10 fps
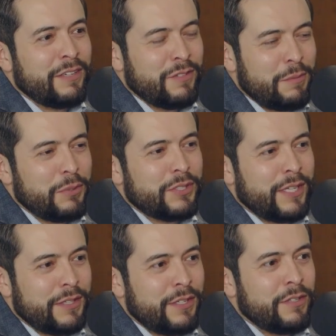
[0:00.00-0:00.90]
And
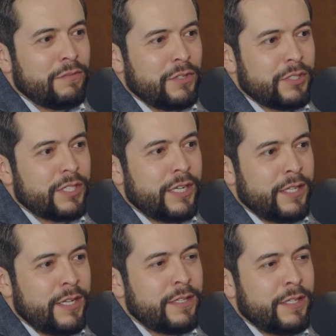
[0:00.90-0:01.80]
represent the university.
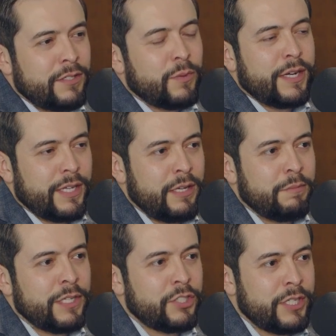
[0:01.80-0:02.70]
And that's why I keep
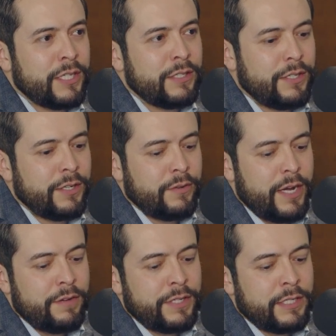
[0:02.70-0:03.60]
mentioning,
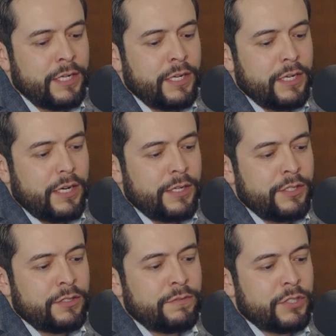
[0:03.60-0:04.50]
having a
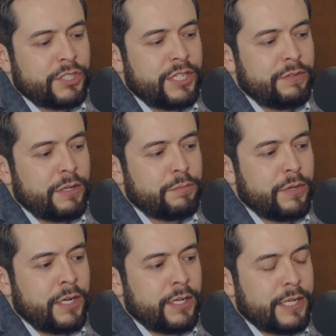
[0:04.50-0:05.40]
university
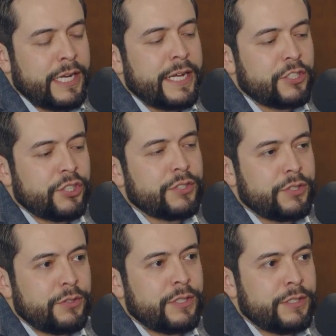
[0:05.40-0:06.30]
connection
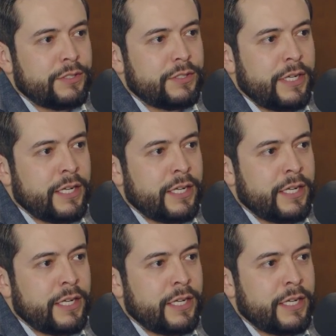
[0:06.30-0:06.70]
to these